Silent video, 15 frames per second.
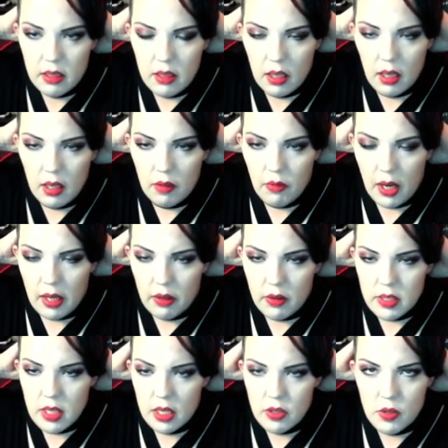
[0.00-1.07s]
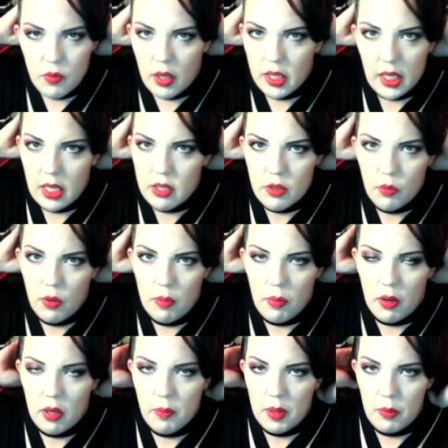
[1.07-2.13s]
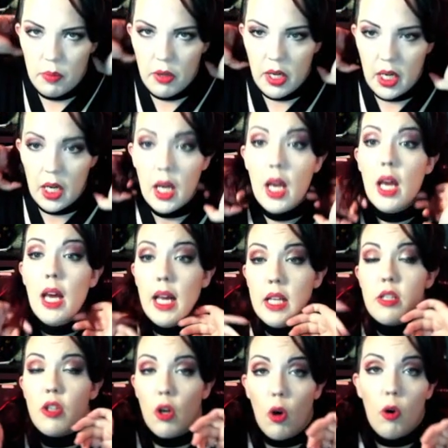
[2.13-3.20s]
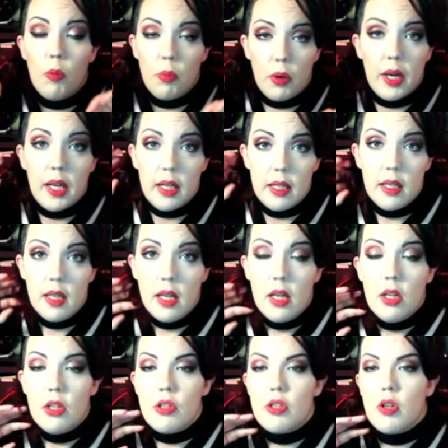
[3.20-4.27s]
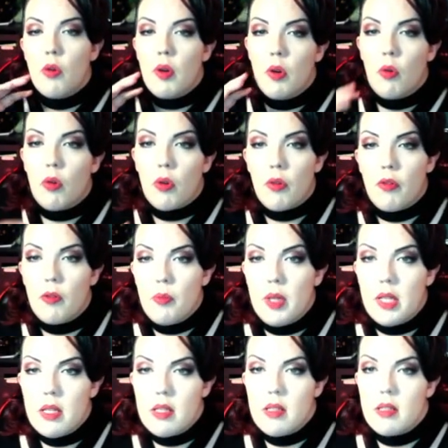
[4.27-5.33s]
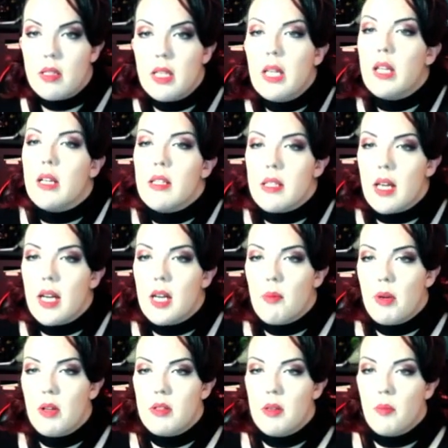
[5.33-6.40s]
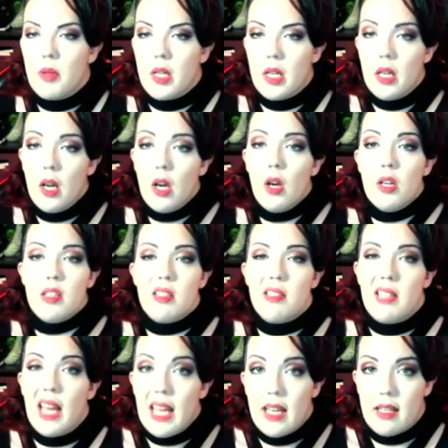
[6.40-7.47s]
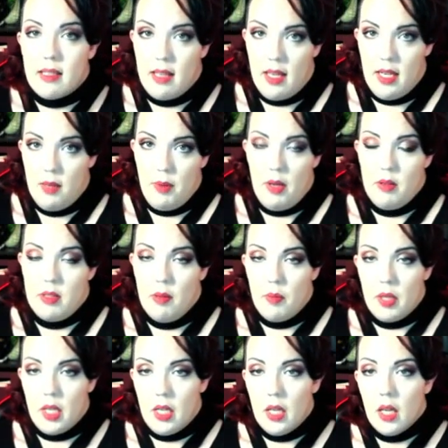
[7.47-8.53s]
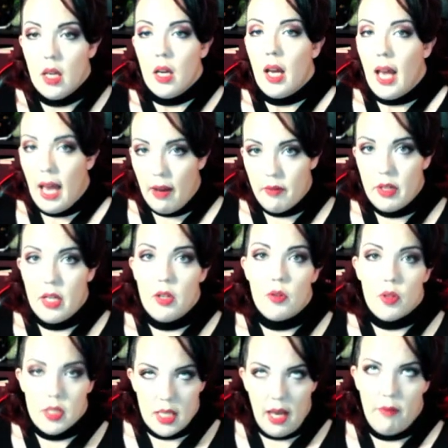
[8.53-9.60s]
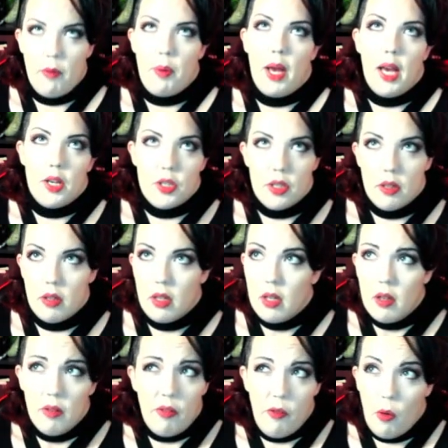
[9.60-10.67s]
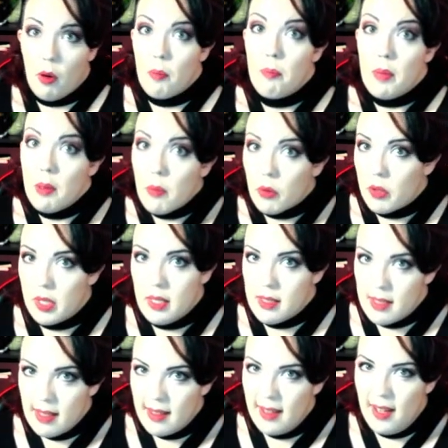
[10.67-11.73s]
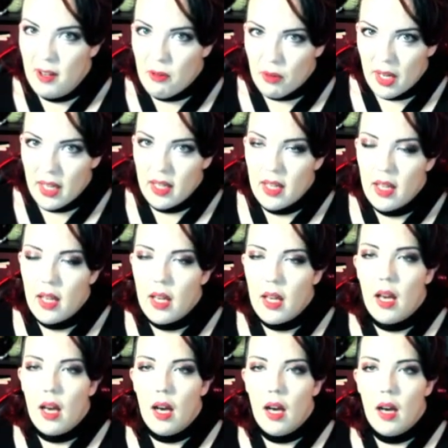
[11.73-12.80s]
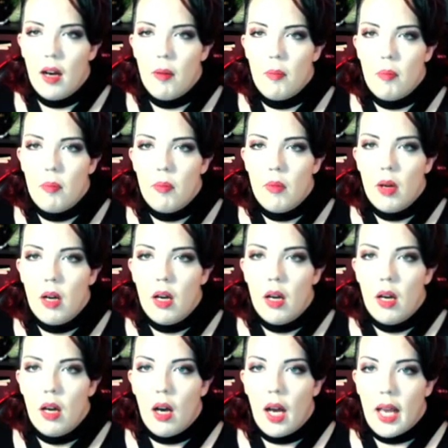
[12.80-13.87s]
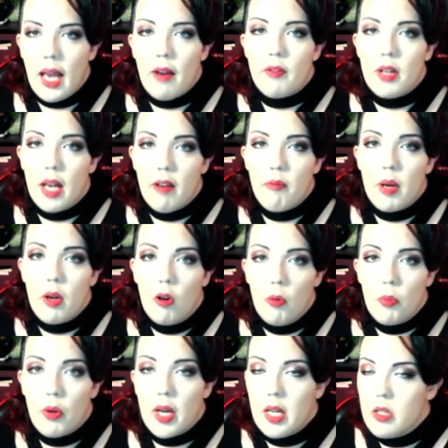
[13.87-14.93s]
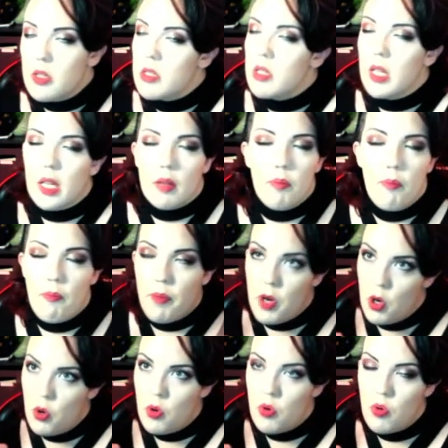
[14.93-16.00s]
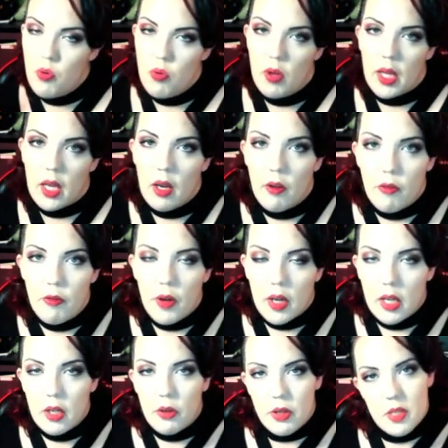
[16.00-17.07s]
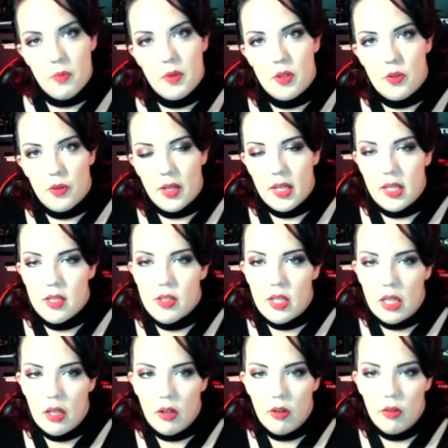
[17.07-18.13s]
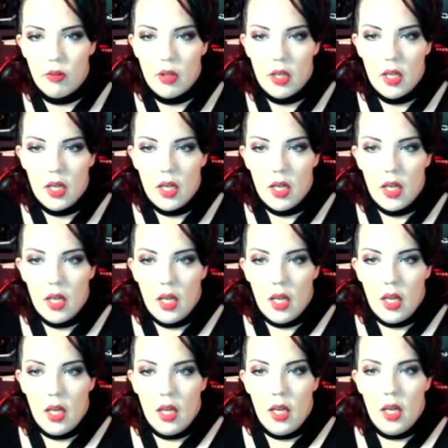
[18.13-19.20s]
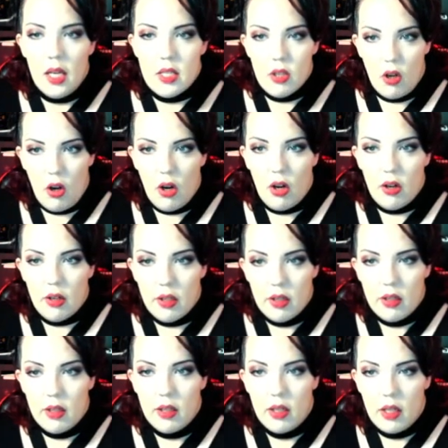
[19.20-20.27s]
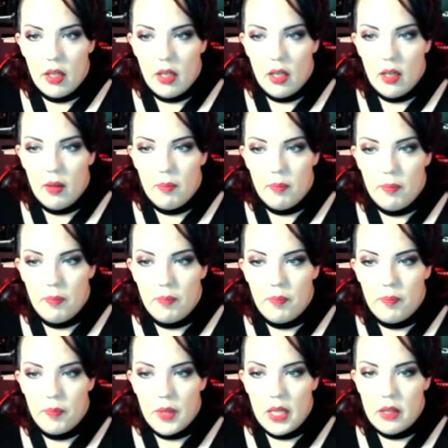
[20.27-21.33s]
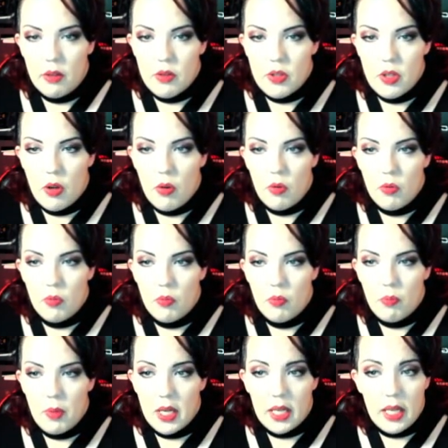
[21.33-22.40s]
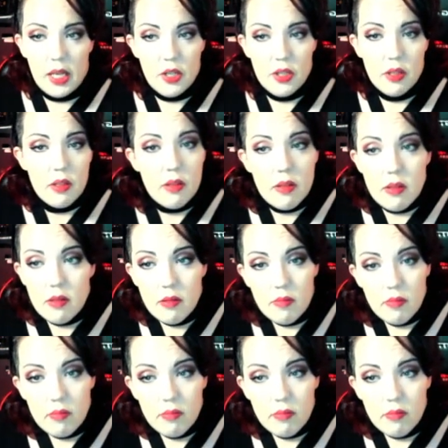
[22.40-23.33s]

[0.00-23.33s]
it's not just relegated to one part of my brain, it's the whole brain. So in order for me to get excited about something, stay excited about something, have an interest, have a passion, form memories, right? I have to have my whole brain just like a fucking Christmas tree. So it's hard. And there's no medications